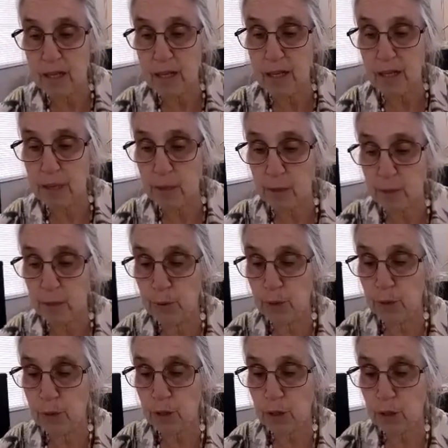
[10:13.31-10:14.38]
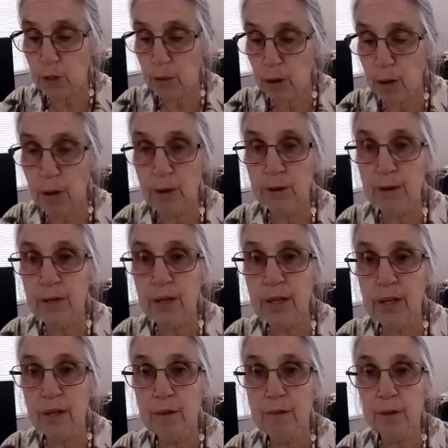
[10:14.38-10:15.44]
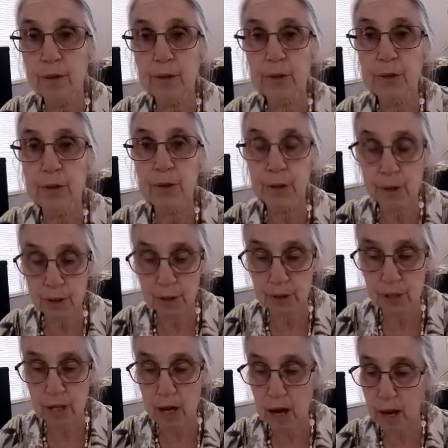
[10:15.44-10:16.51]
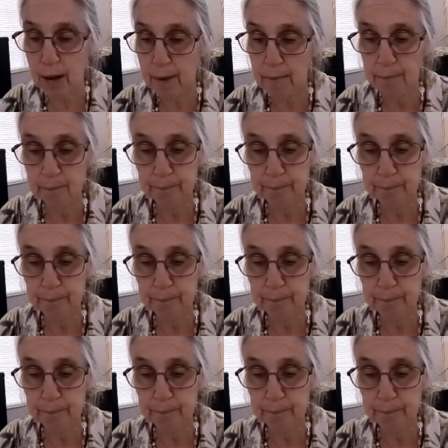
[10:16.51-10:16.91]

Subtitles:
as the rooster crowed for the third time.